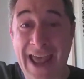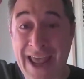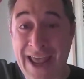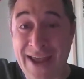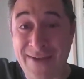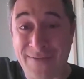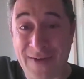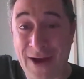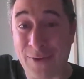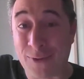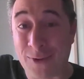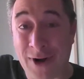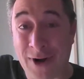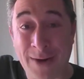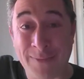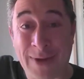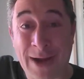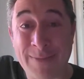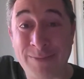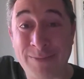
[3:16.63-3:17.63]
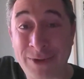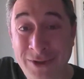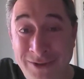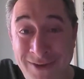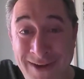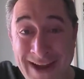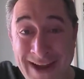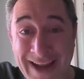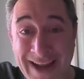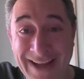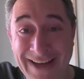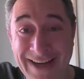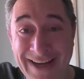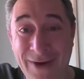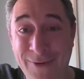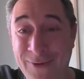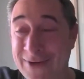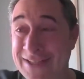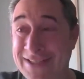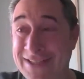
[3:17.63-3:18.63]
if I were on my plan,
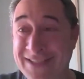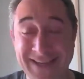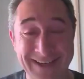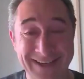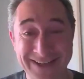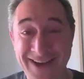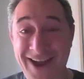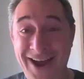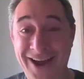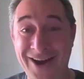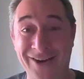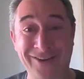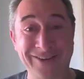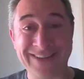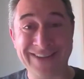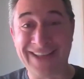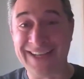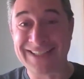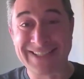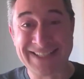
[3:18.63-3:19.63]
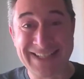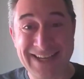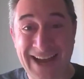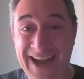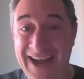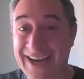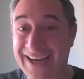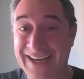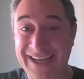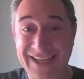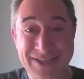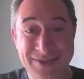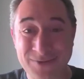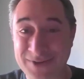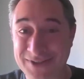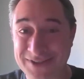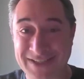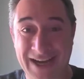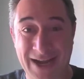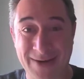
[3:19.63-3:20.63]
I would have said, no,
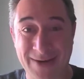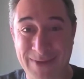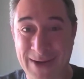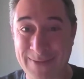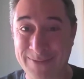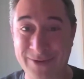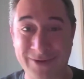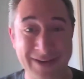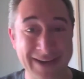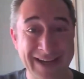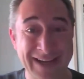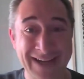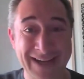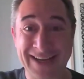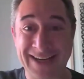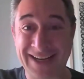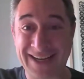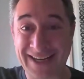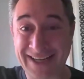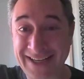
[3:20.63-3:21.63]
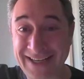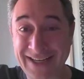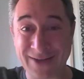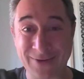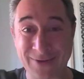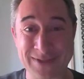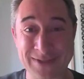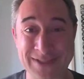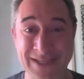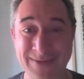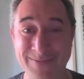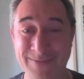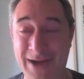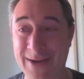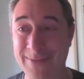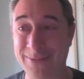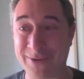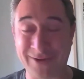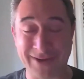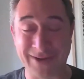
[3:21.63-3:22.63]
Israel's not my plan. India was in
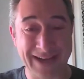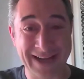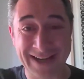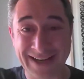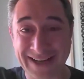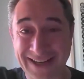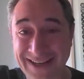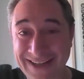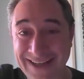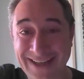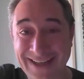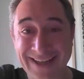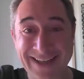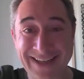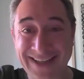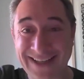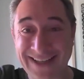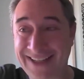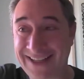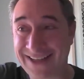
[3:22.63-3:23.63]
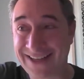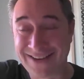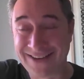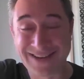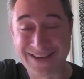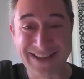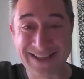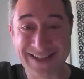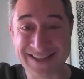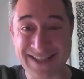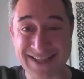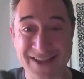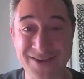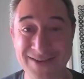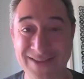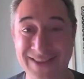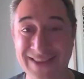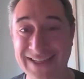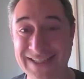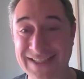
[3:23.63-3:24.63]
my plan. And there are these
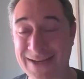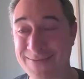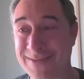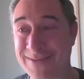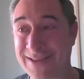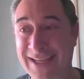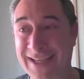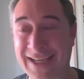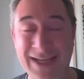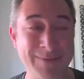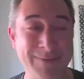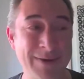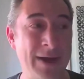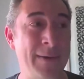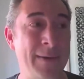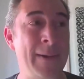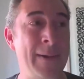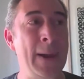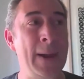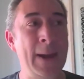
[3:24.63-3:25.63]
other things I'm thinking about.